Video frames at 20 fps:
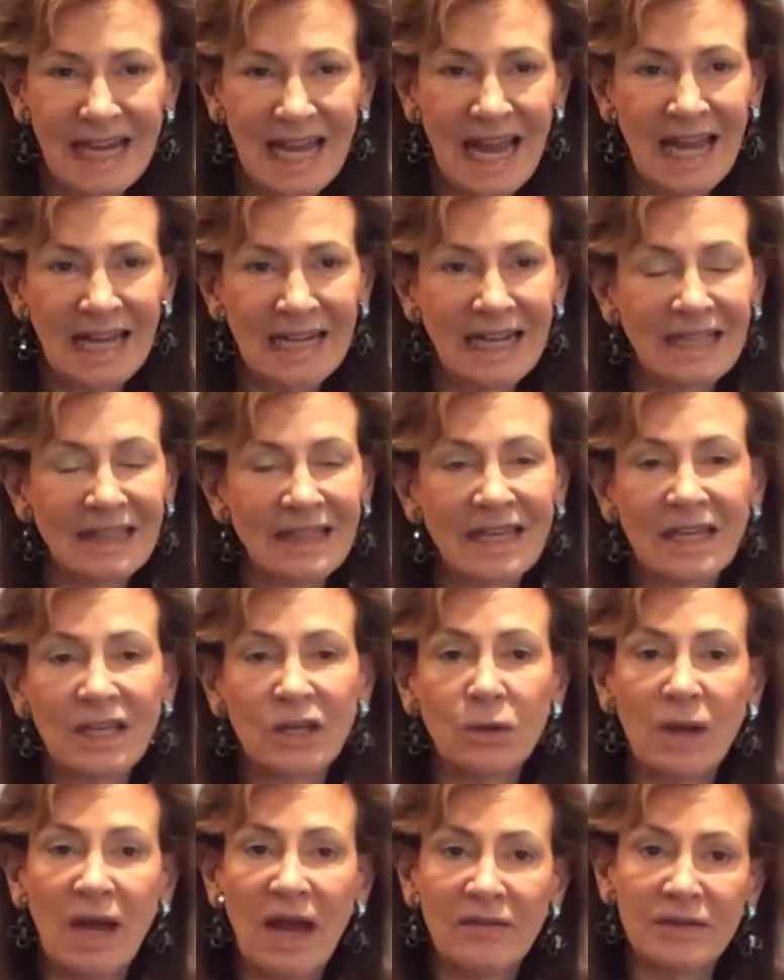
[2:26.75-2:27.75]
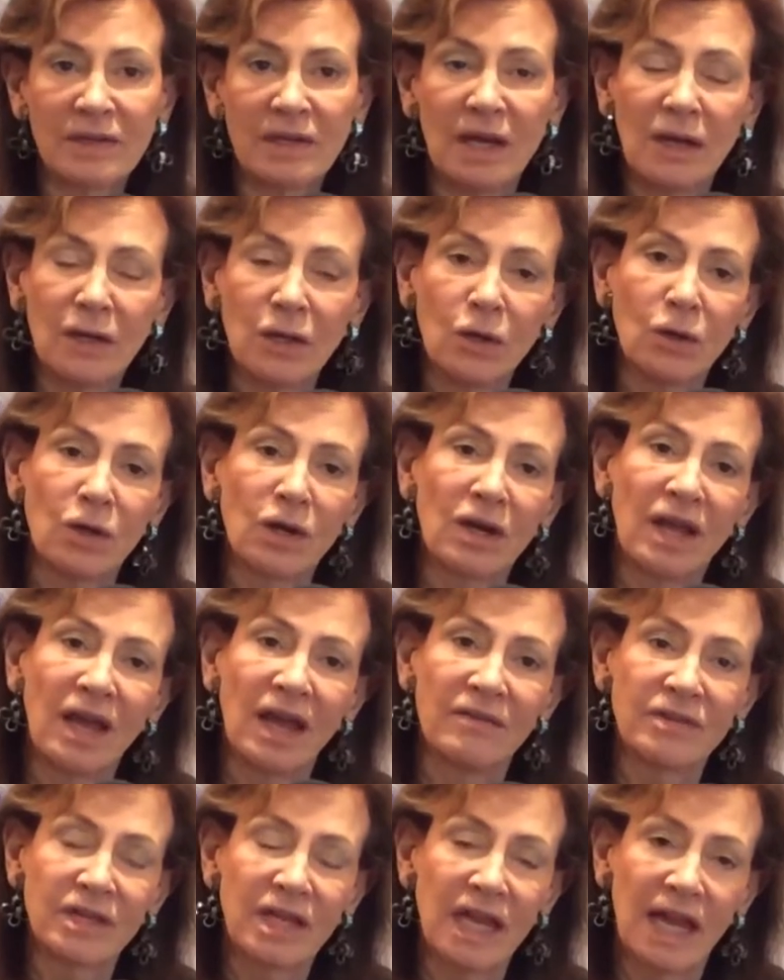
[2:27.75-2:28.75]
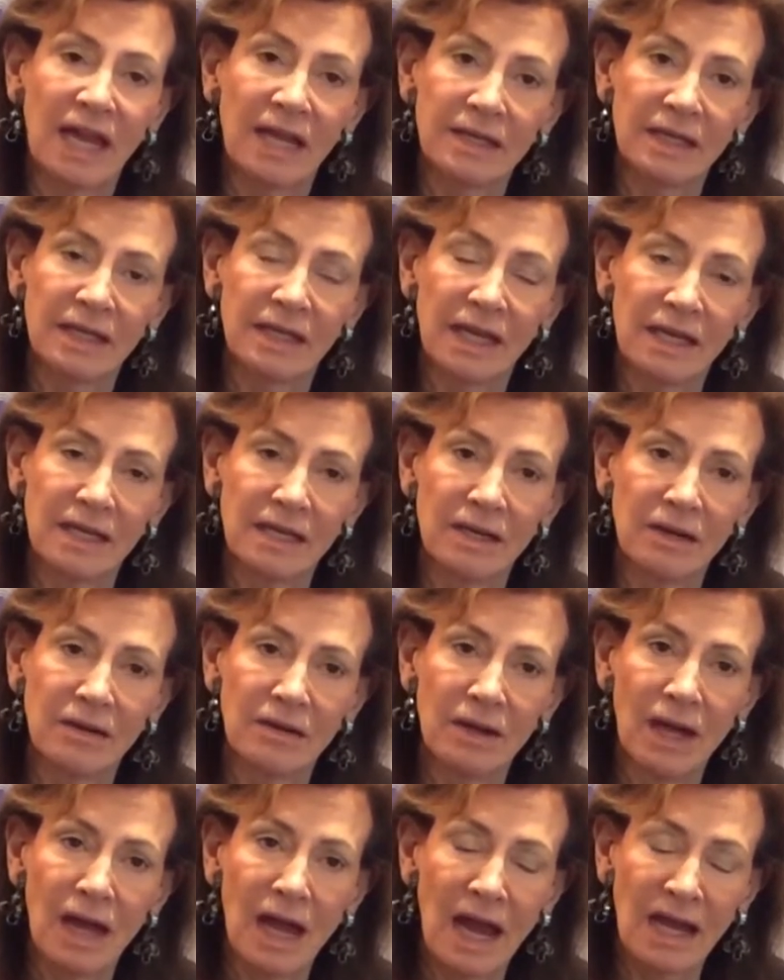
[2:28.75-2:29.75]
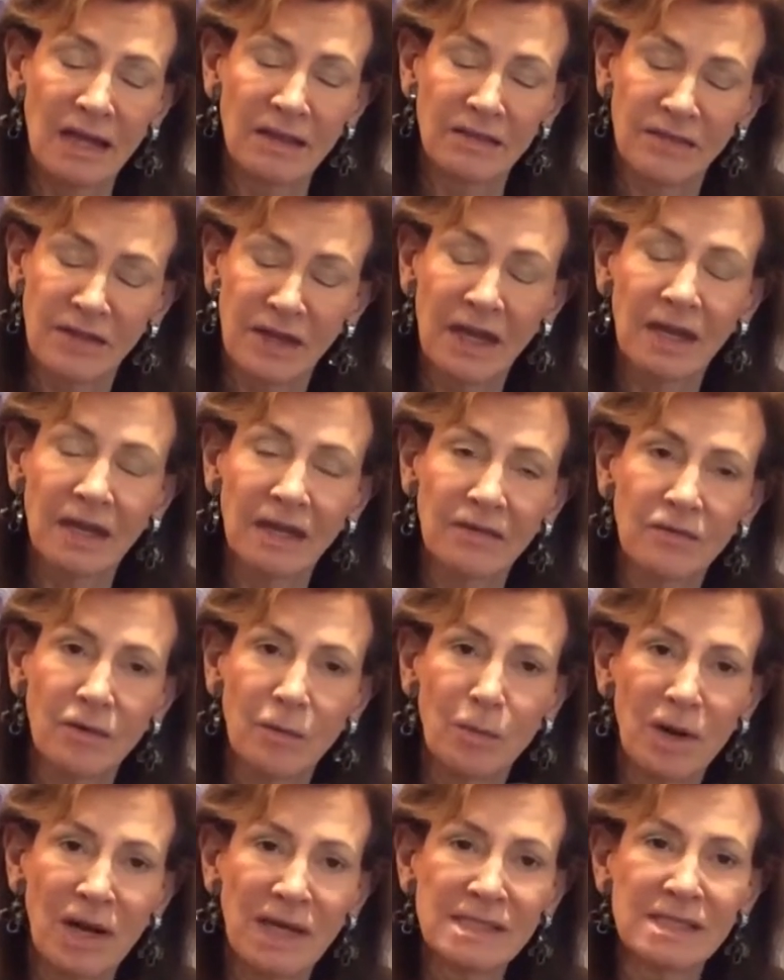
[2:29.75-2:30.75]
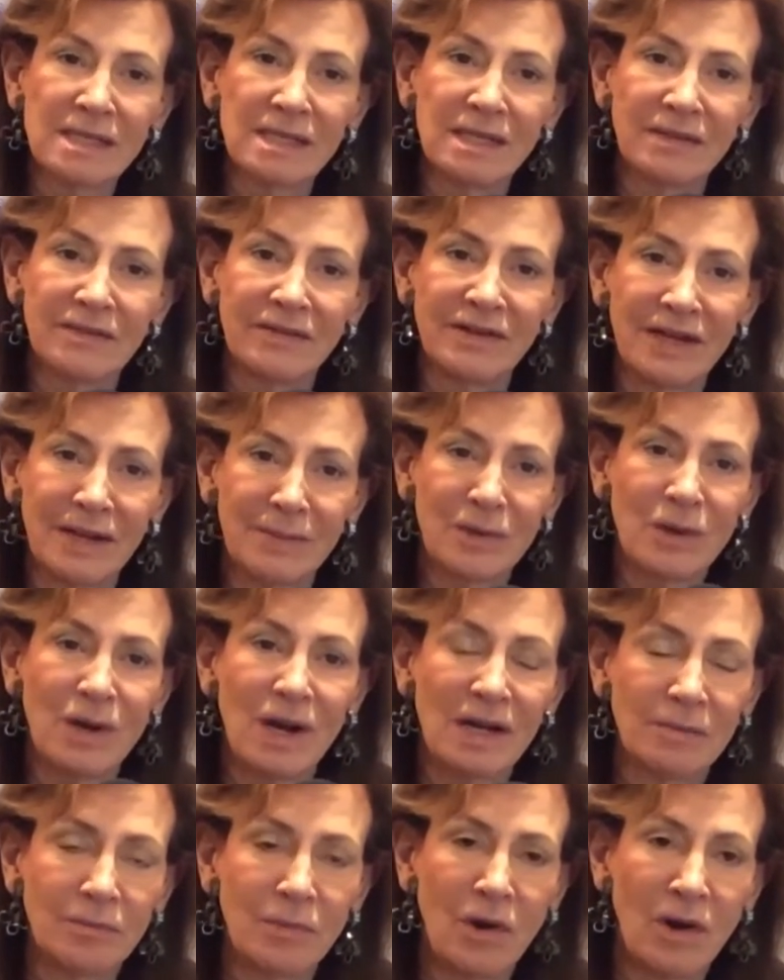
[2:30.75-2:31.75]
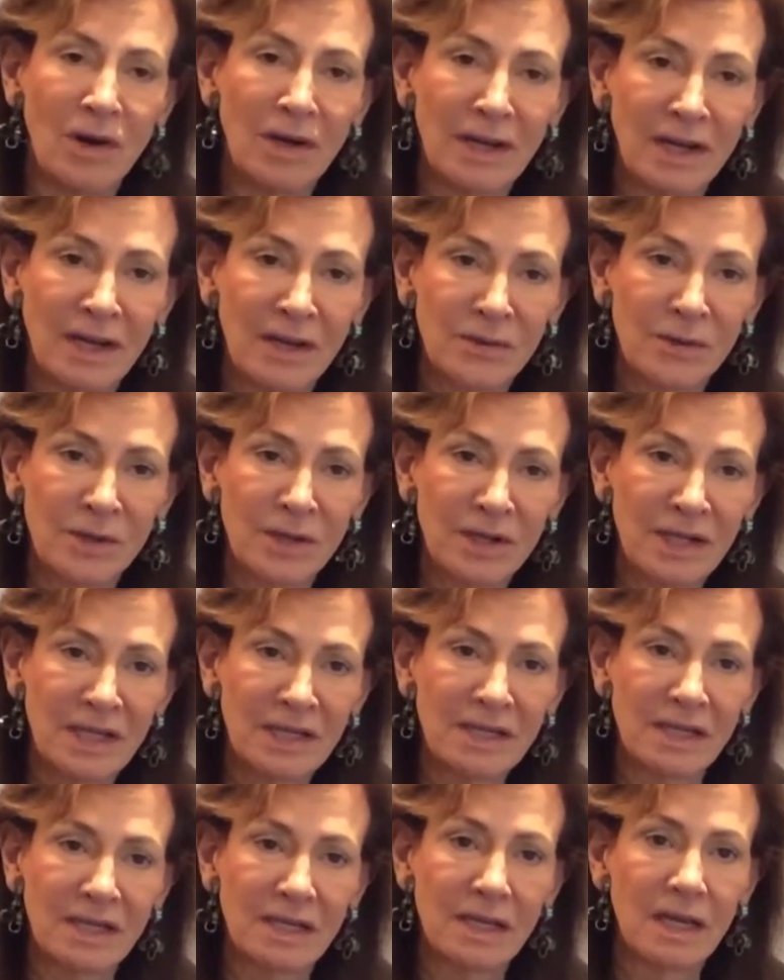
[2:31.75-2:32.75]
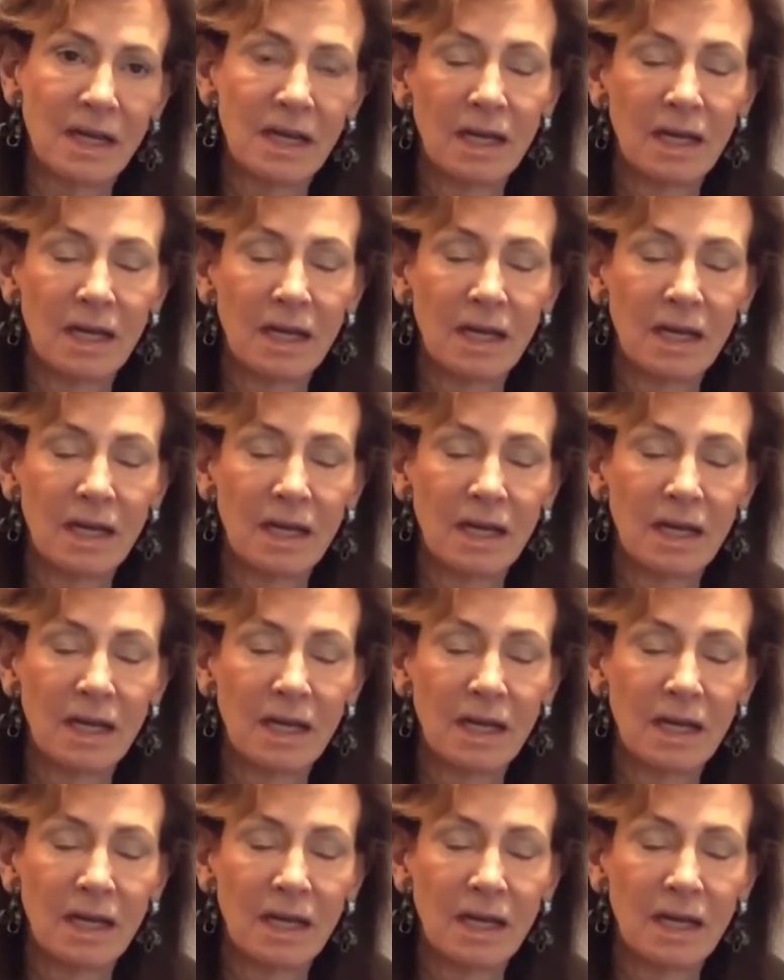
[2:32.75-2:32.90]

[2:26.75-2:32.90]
And I think you're going to have a candidate, I think, for president in the Democratic Party, Hillary Clinton,